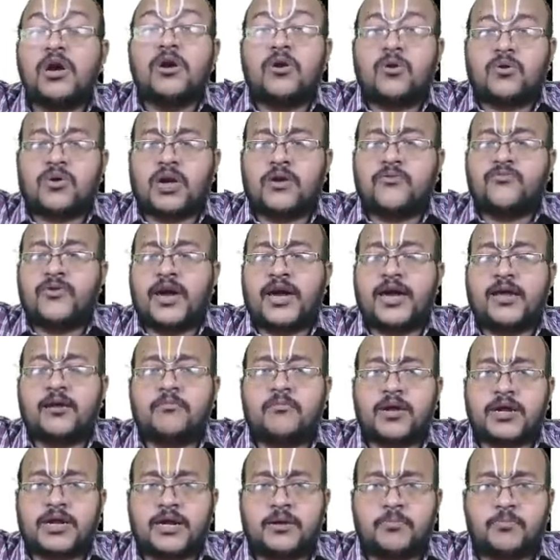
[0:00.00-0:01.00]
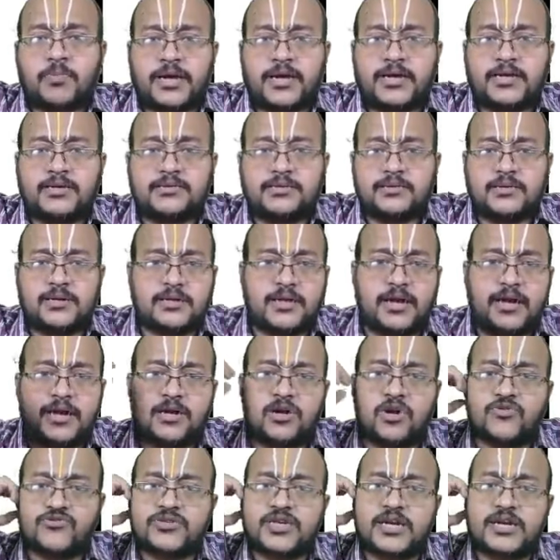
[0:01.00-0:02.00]
Okay, fair market price at the
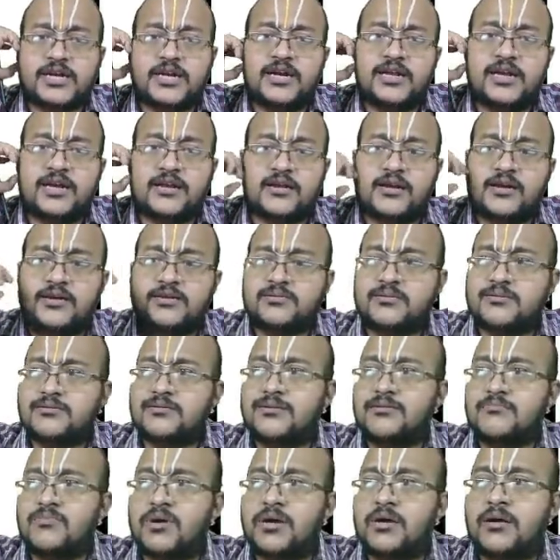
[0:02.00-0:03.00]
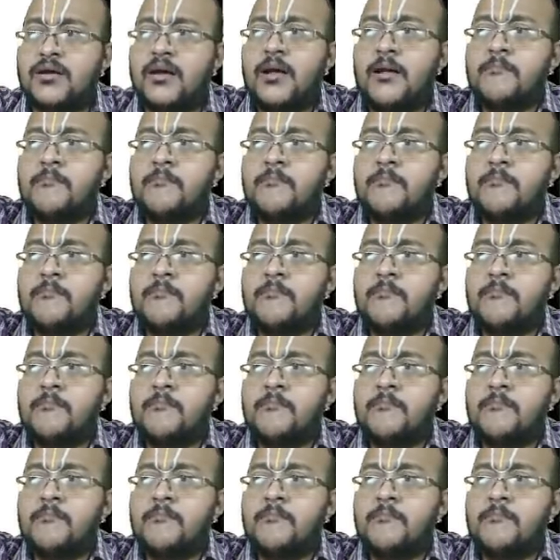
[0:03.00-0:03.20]
end of second year, is nothing but,